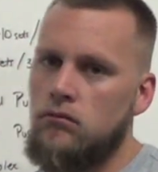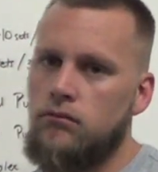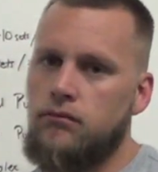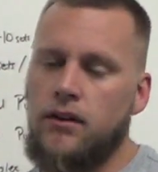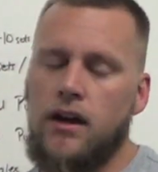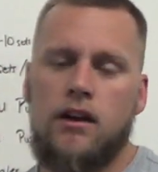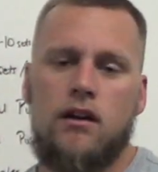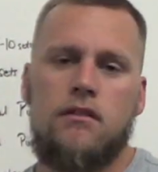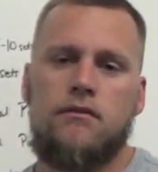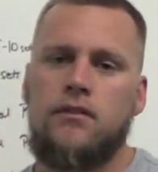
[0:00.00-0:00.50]

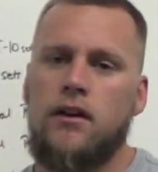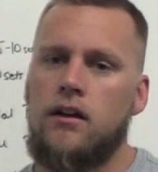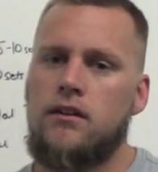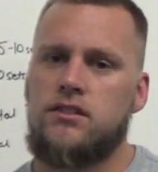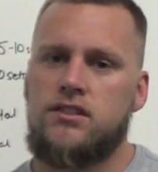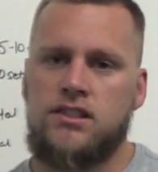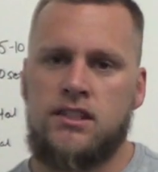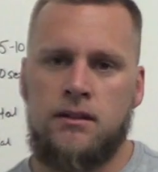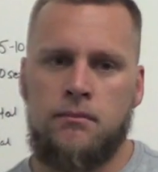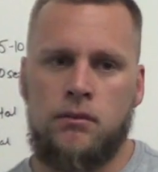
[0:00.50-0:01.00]
very,
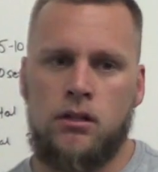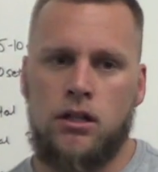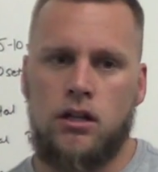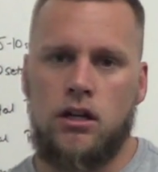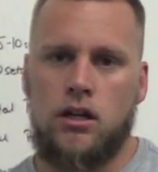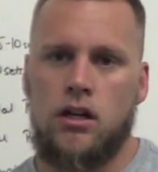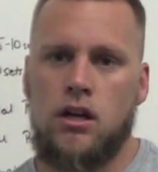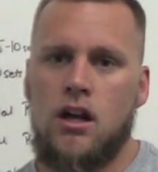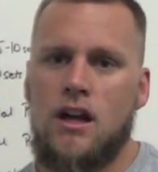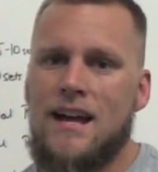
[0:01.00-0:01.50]
very
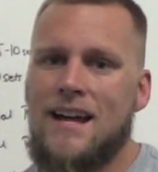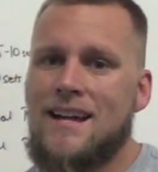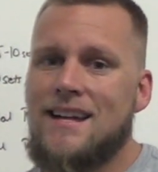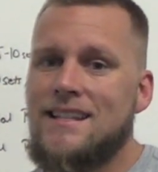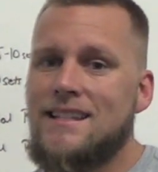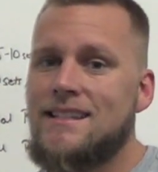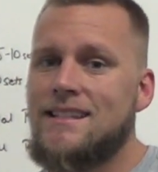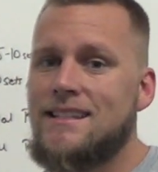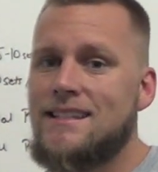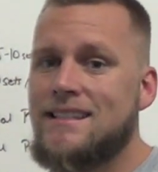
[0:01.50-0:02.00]
similar
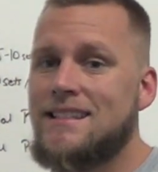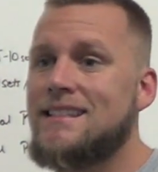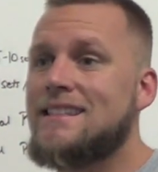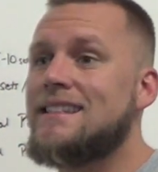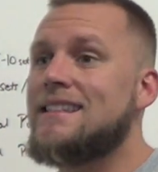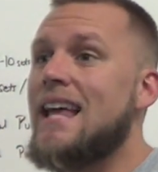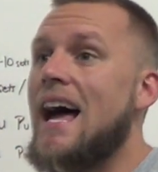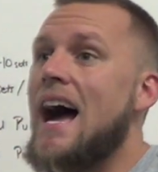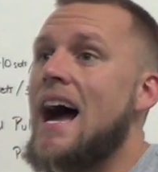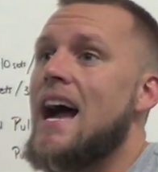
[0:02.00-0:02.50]

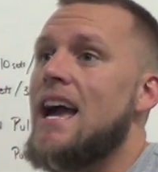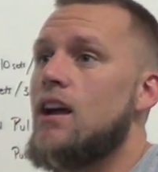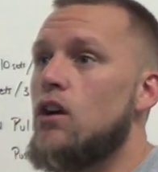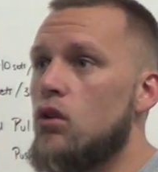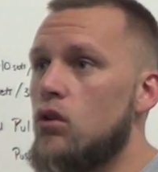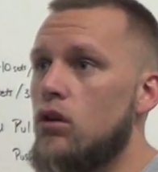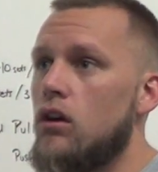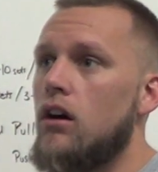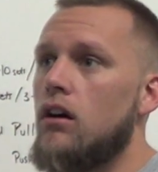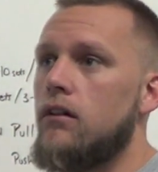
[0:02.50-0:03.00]

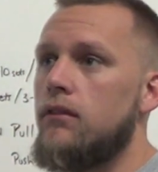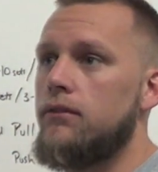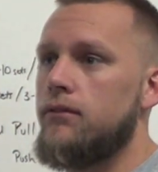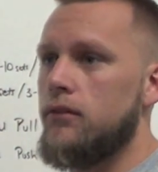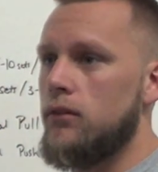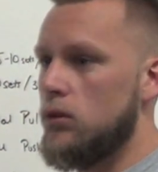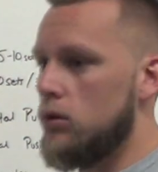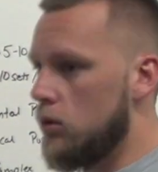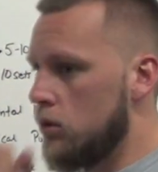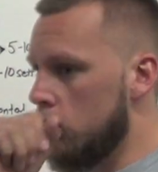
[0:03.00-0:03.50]
style
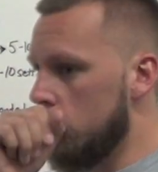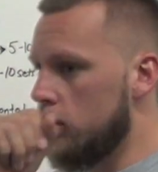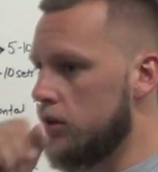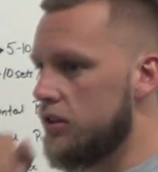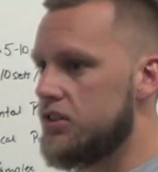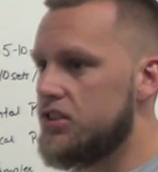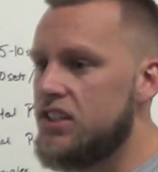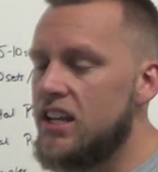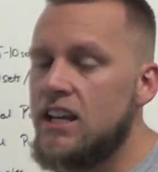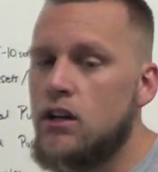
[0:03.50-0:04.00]

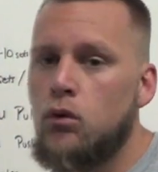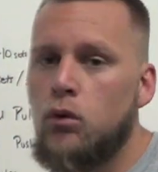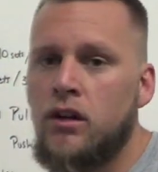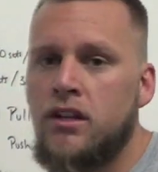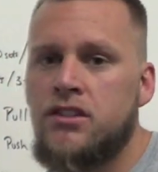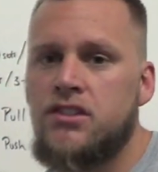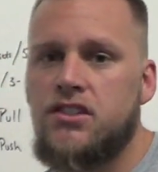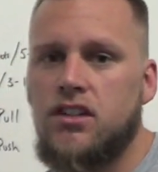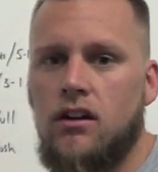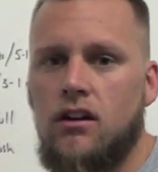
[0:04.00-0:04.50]
of
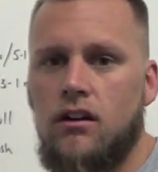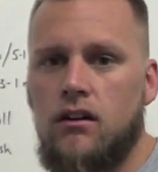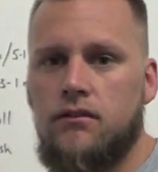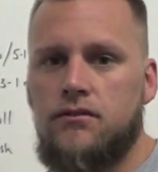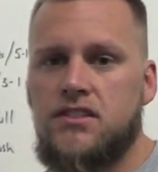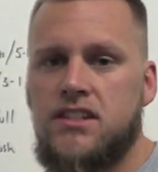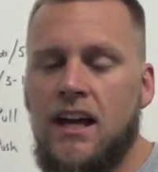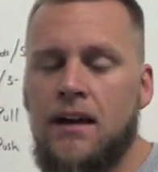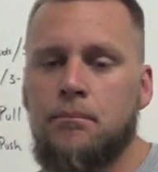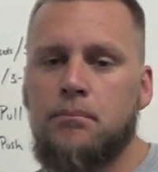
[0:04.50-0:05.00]
sequence
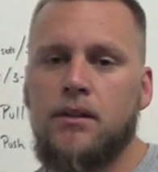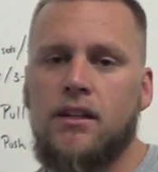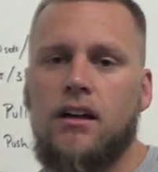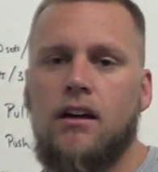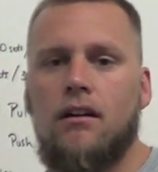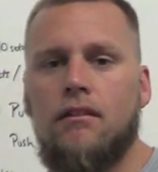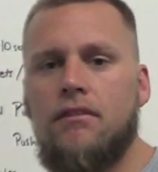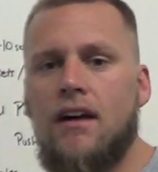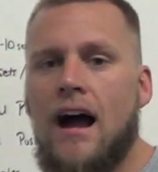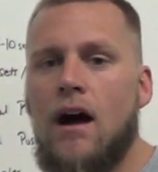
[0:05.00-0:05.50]
of template
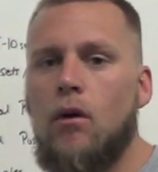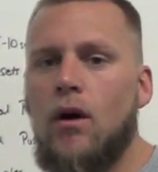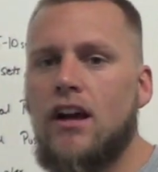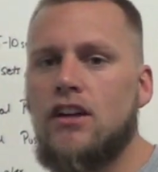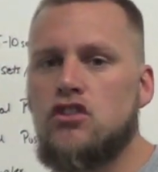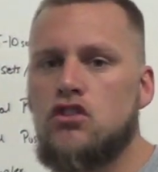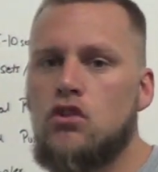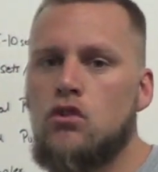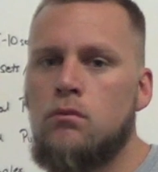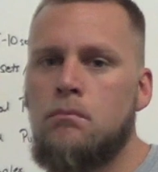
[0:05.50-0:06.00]
of how
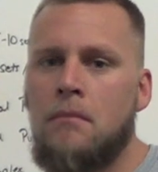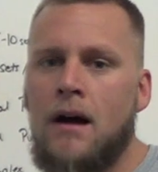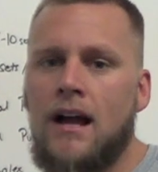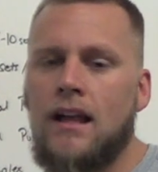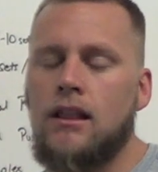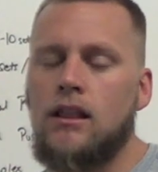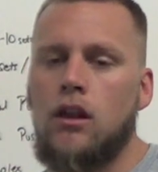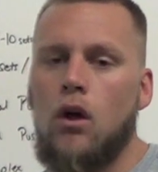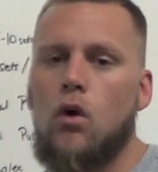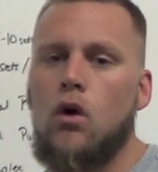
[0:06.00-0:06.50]
I do
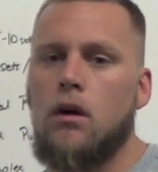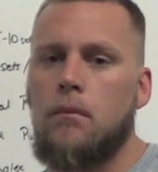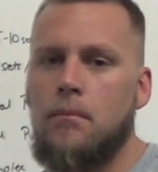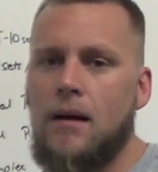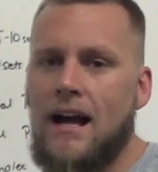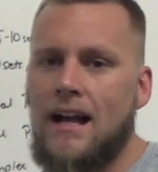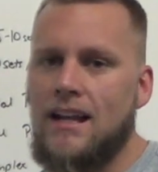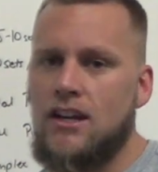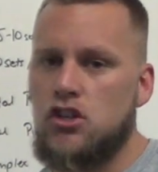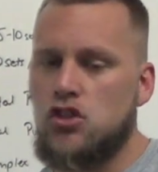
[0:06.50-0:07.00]
my lower
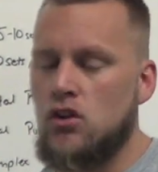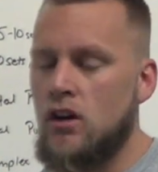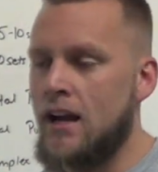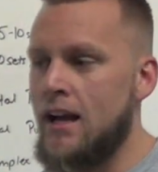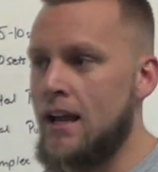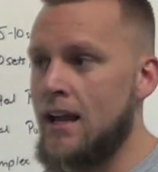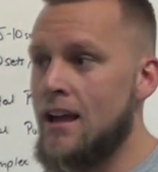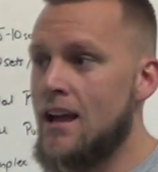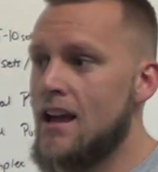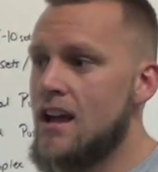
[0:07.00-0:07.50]
body
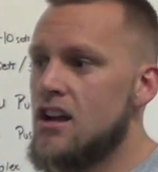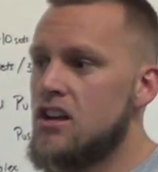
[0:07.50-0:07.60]
training.